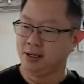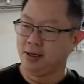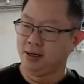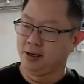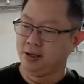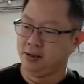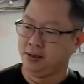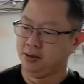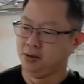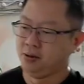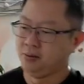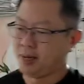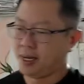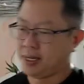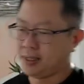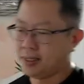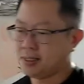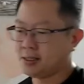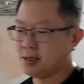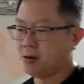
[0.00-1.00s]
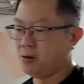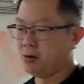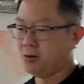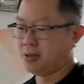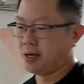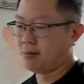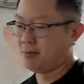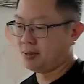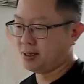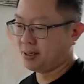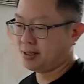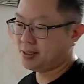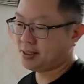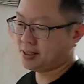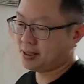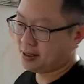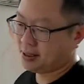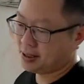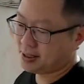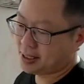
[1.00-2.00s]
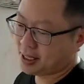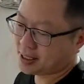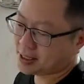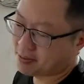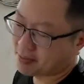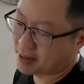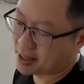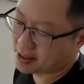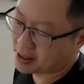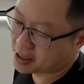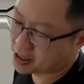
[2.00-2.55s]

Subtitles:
You minus the whole numbers. 6 minus